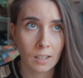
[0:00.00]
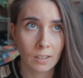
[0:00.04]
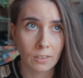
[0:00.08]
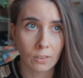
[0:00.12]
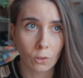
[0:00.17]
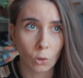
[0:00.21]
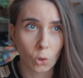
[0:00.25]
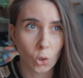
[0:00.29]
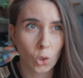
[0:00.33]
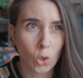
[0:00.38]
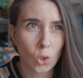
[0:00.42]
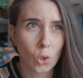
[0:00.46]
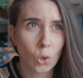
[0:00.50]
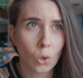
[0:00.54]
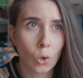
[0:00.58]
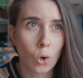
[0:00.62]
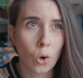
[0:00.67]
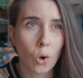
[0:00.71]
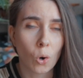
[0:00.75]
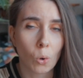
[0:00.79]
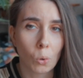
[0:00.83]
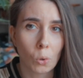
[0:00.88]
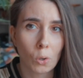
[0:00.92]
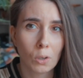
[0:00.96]
the
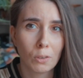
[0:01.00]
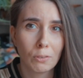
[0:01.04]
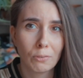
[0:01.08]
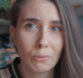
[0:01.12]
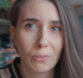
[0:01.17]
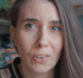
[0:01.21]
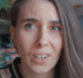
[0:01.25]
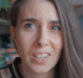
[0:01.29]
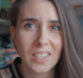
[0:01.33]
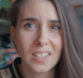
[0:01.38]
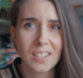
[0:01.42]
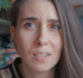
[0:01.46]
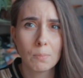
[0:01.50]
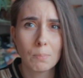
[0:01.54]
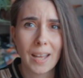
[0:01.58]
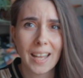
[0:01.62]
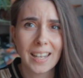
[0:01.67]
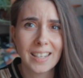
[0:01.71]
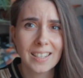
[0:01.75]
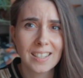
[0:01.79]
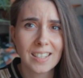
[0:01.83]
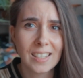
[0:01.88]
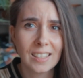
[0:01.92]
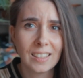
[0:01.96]
core
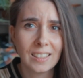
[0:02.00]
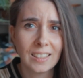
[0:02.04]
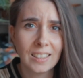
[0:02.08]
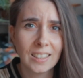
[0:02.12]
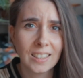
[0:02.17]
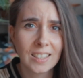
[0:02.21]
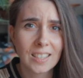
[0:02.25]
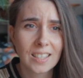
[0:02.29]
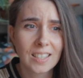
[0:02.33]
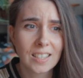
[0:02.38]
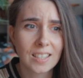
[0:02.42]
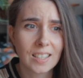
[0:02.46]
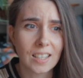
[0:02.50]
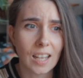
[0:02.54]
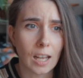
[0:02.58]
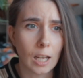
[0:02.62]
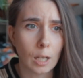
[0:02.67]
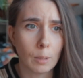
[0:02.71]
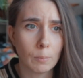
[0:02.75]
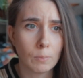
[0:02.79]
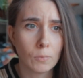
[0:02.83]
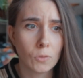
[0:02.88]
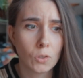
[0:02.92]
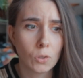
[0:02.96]
fundamentals,
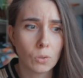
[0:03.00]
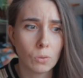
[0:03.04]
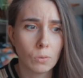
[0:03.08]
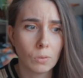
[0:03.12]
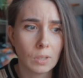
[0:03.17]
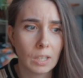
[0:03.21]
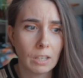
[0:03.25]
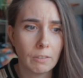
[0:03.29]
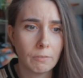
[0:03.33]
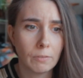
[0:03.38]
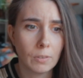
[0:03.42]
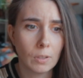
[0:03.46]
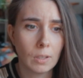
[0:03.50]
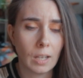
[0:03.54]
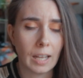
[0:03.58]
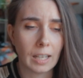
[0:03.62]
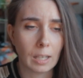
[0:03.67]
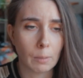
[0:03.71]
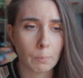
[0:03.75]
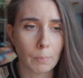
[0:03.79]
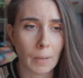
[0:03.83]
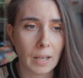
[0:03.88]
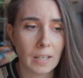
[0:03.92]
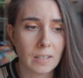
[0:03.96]
to give you
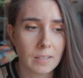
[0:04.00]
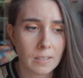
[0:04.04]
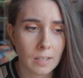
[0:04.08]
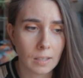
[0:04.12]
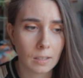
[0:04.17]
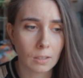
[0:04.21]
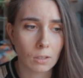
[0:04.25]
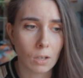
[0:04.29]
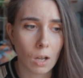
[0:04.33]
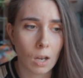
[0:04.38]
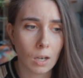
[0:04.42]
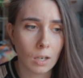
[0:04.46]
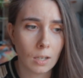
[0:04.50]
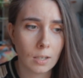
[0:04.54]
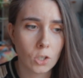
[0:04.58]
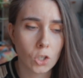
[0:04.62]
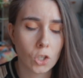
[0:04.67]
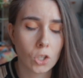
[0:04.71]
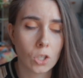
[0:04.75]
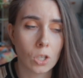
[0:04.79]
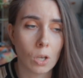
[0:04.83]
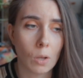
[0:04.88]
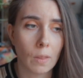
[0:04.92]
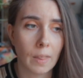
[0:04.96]
like a basic
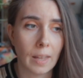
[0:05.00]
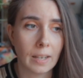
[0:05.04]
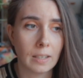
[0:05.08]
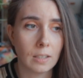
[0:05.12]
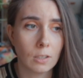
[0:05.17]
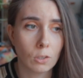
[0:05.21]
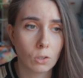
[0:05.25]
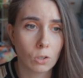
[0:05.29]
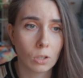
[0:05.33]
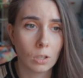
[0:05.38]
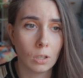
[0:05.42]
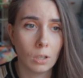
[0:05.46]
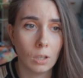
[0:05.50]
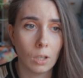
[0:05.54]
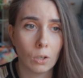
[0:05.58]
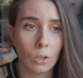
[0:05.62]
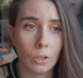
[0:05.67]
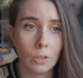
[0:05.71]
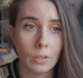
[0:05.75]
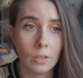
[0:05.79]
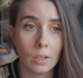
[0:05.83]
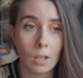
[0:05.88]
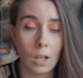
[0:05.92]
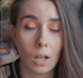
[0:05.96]
knowledge so that you can
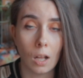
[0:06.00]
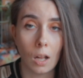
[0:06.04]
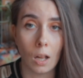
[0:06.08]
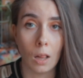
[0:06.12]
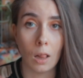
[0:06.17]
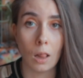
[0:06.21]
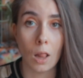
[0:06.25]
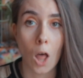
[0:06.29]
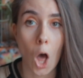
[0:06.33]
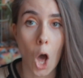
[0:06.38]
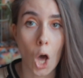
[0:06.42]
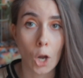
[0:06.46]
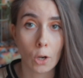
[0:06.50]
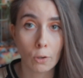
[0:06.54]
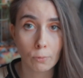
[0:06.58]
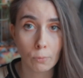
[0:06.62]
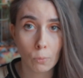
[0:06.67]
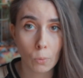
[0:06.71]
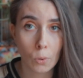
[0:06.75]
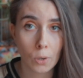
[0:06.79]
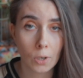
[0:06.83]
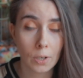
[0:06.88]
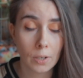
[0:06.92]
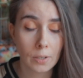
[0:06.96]
learn a lot
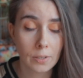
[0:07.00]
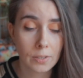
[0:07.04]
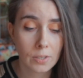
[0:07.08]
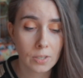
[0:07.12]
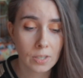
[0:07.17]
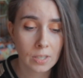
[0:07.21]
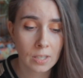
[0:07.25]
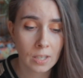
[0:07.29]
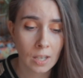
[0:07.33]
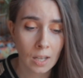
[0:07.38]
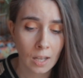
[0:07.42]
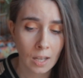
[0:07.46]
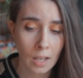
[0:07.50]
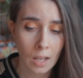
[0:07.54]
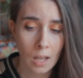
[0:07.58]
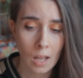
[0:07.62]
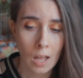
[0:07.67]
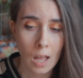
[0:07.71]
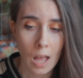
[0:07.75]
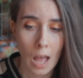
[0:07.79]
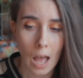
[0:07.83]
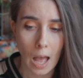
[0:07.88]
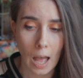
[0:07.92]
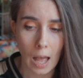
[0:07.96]
of words,
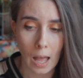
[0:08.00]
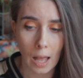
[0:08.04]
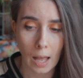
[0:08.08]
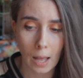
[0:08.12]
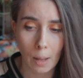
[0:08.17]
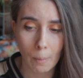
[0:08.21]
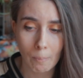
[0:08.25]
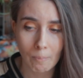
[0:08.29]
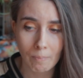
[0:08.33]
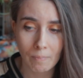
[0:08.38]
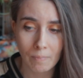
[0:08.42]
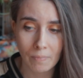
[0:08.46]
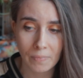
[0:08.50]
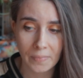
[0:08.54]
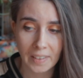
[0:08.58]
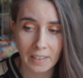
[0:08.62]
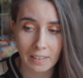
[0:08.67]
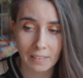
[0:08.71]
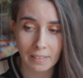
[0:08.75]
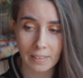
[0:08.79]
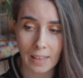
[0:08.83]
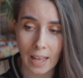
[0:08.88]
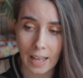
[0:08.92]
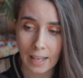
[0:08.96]

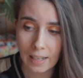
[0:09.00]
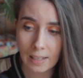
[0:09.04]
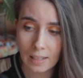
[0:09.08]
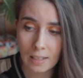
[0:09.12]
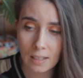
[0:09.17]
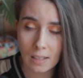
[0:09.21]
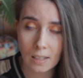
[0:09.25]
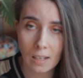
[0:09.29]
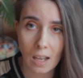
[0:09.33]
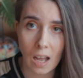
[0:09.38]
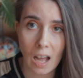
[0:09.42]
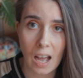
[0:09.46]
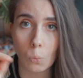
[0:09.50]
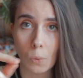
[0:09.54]
then